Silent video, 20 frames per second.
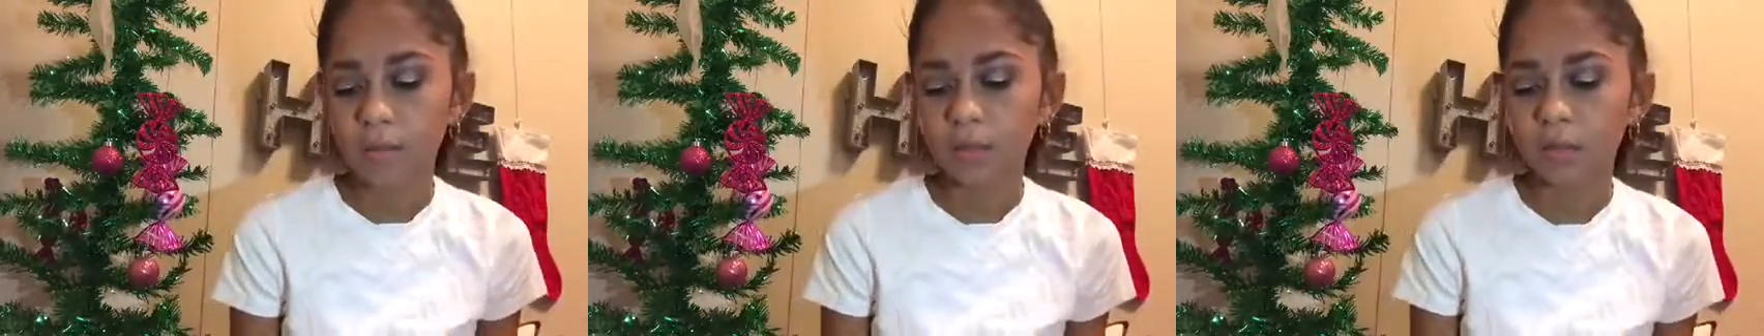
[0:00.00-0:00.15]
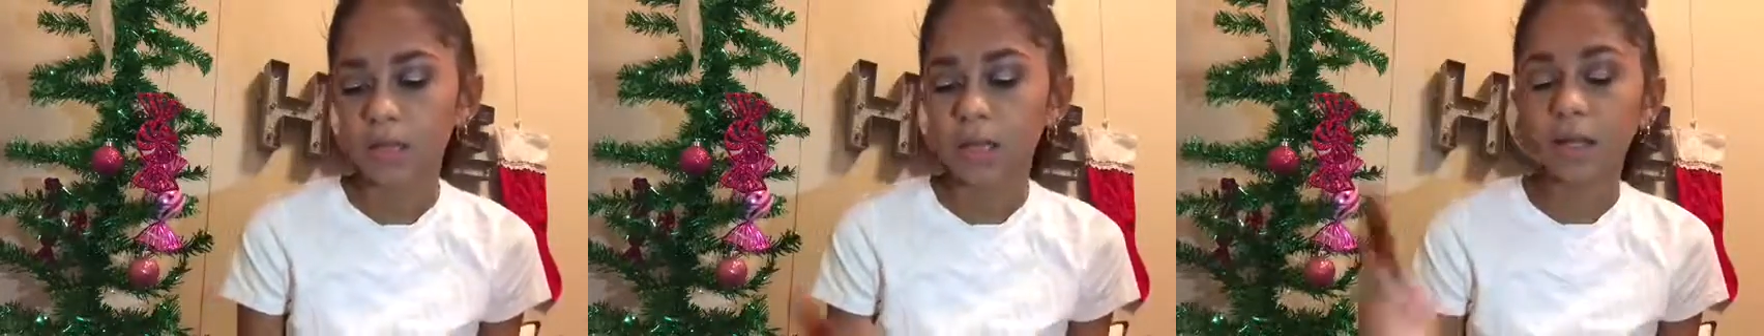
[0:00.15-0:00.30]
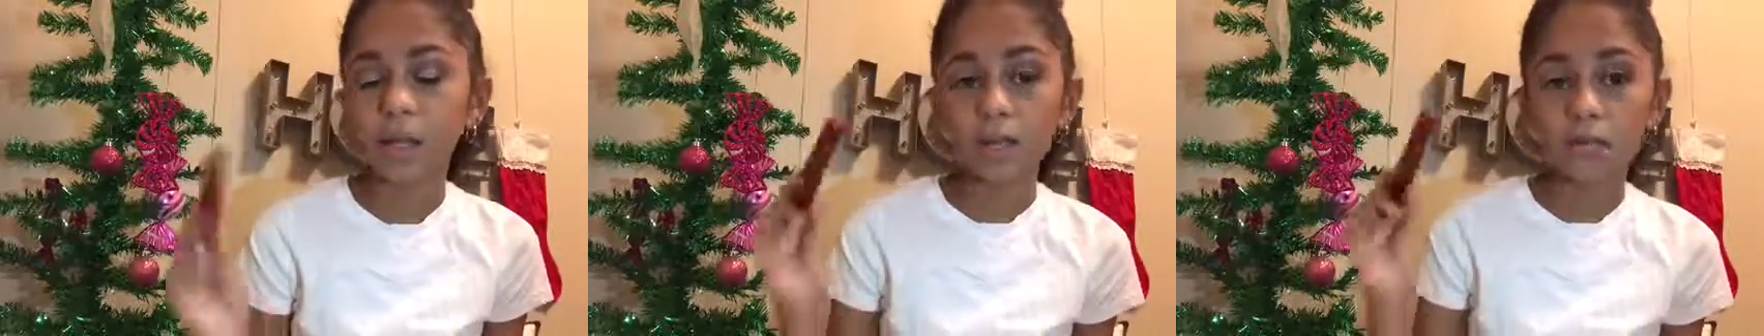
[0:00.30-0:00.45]

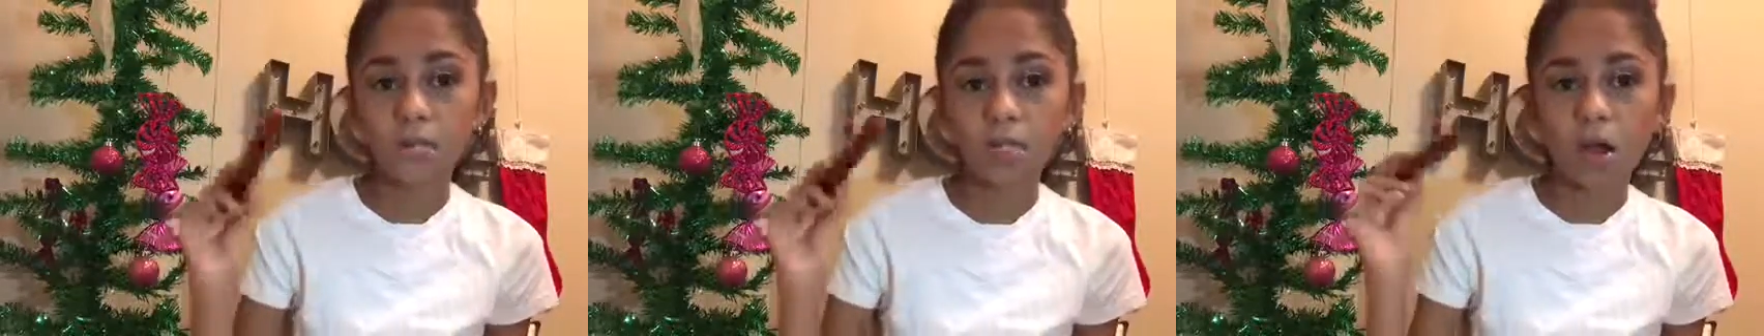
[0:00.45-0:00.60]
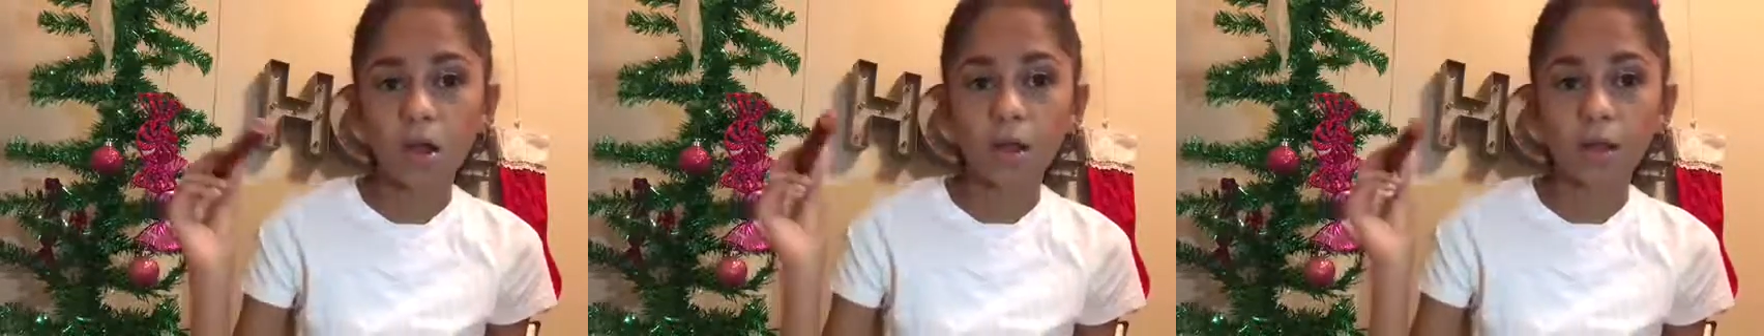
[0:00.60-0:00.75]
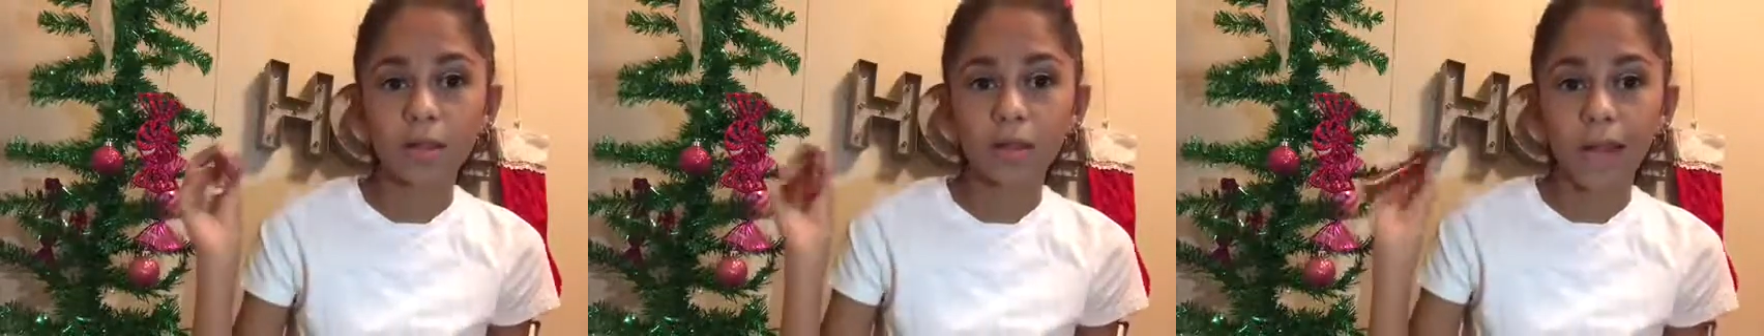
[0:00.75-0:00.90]
but then I
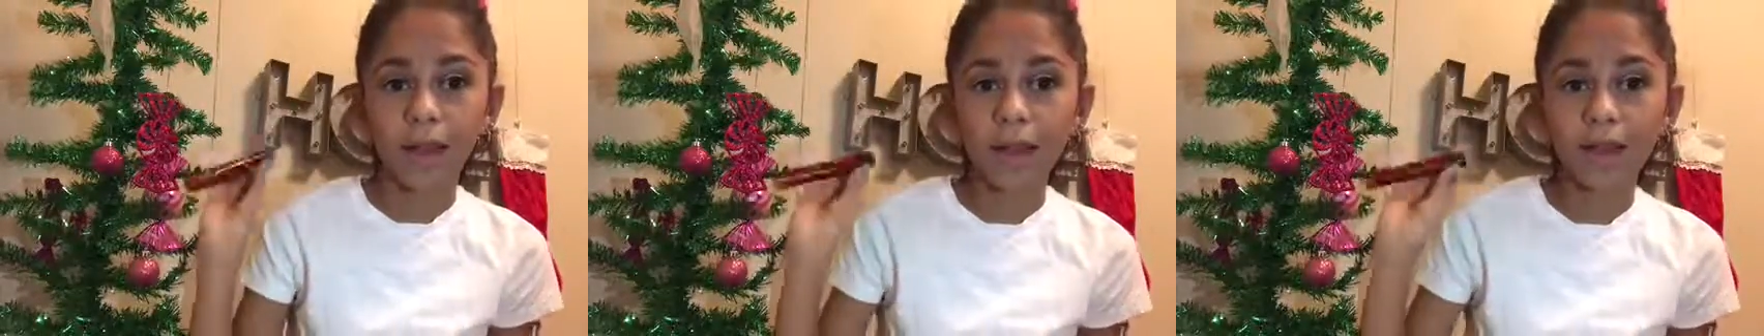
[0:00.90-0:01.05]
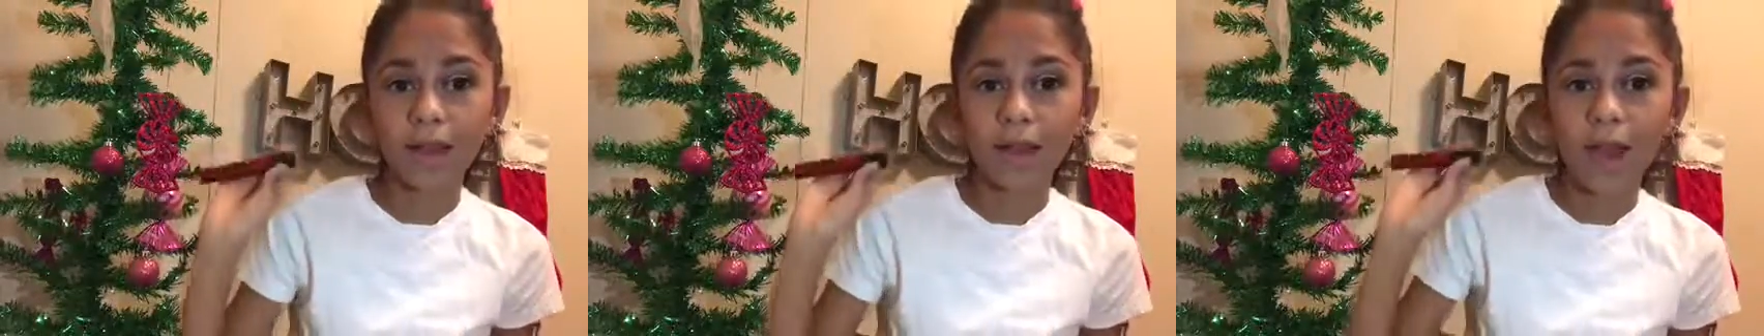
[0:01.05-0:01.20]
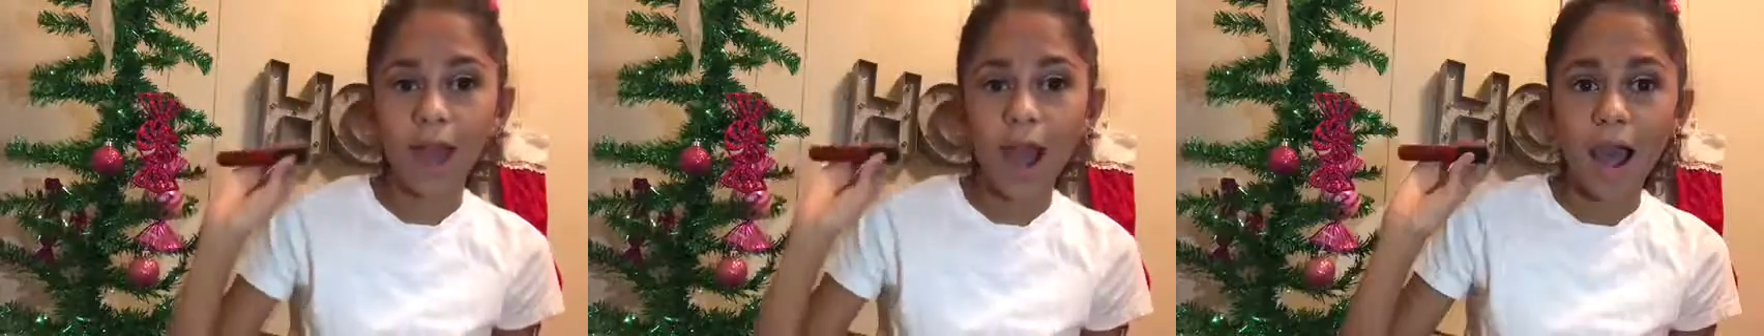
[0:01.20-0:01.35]
saw
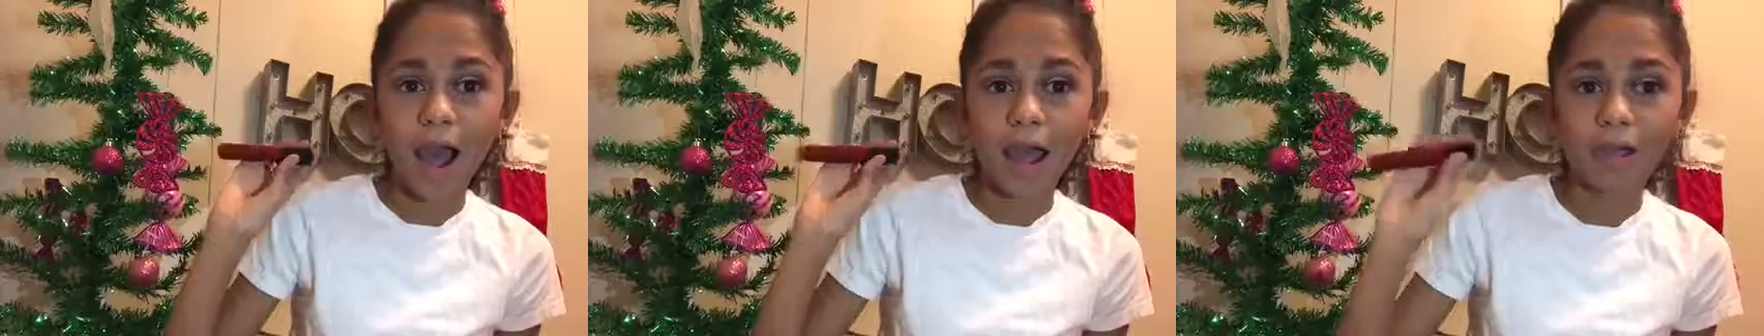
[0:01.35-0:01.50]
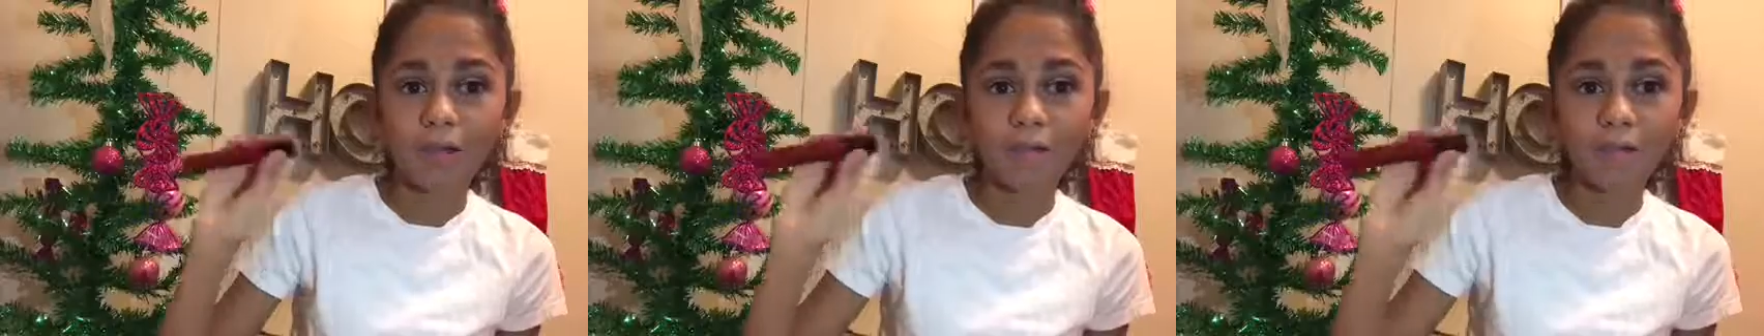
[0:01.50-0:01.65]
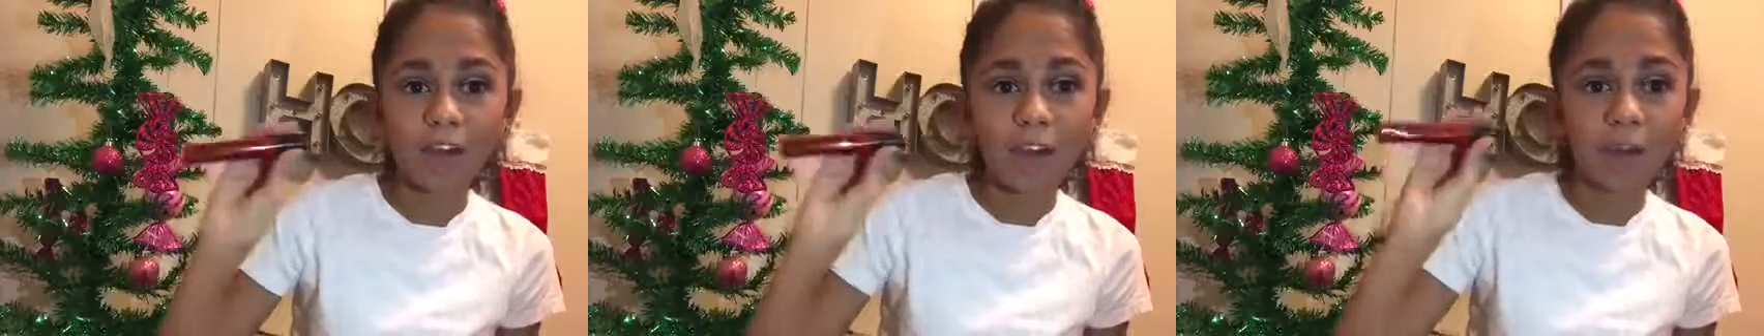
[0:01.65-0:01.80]
that
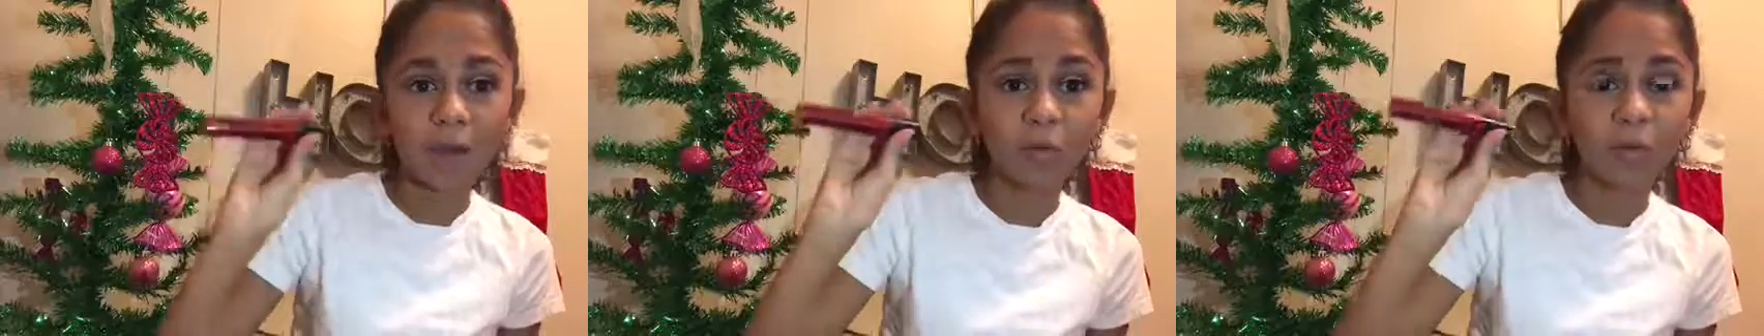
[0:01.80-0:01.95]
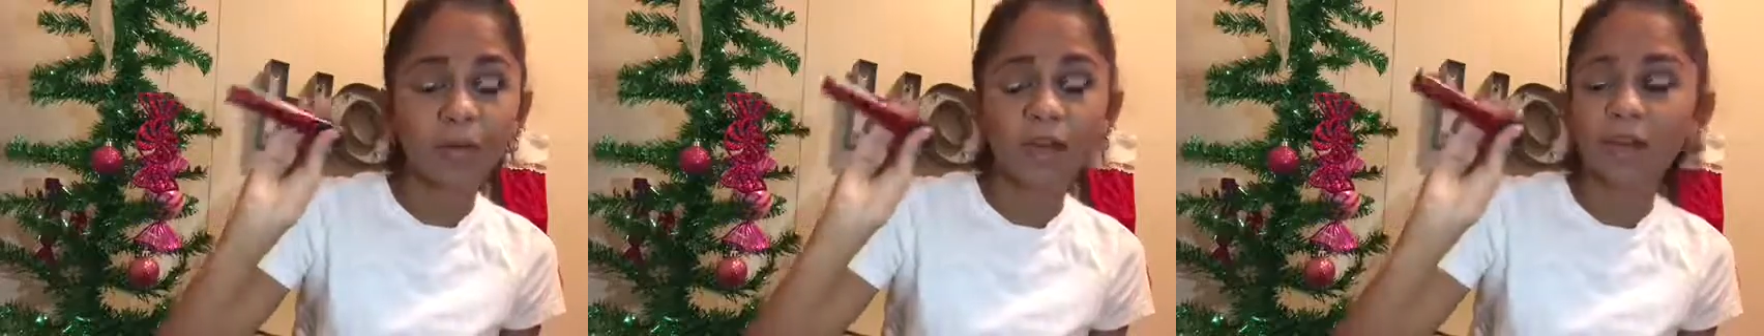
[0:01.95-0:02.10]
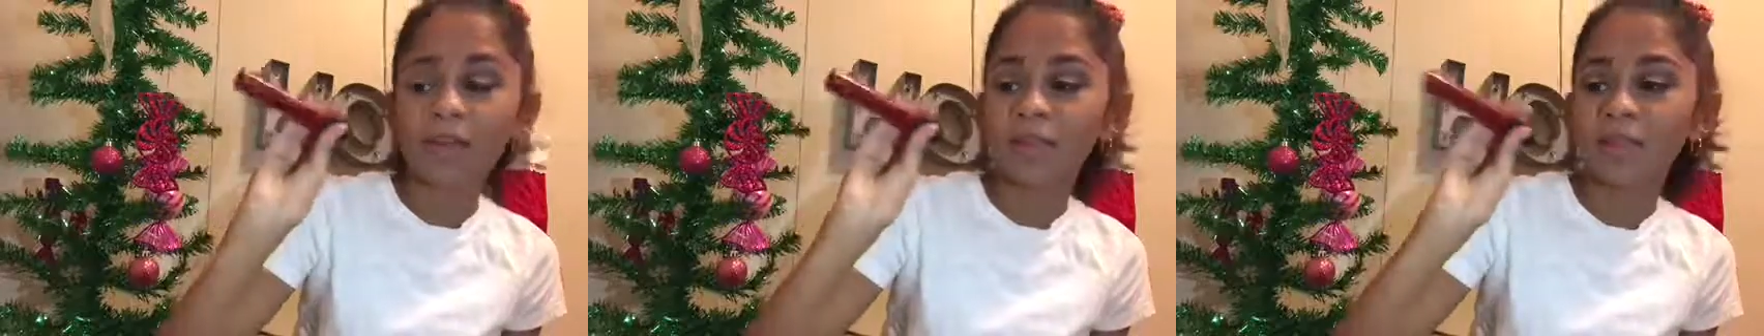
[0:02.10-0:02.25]
I
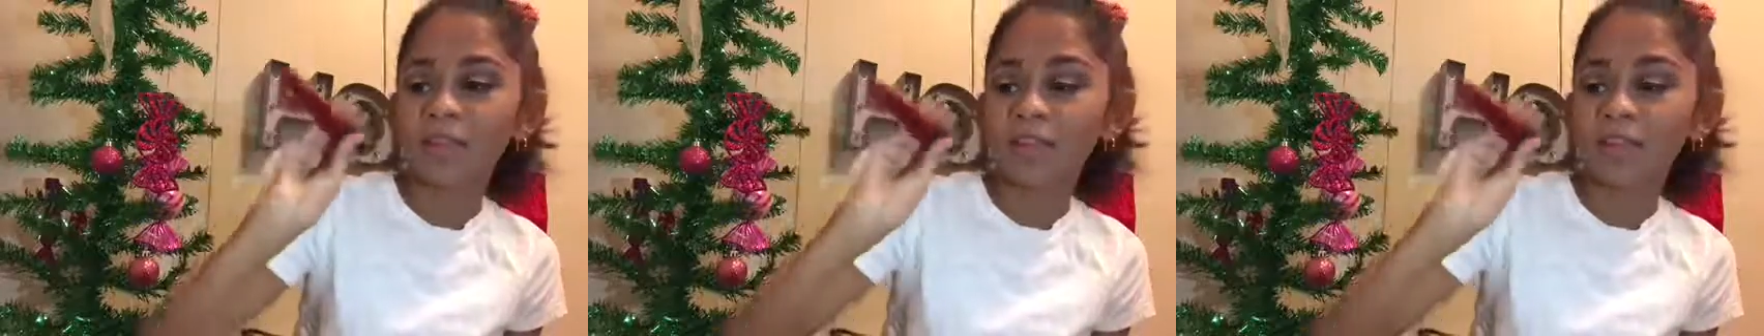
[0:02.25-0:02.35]
found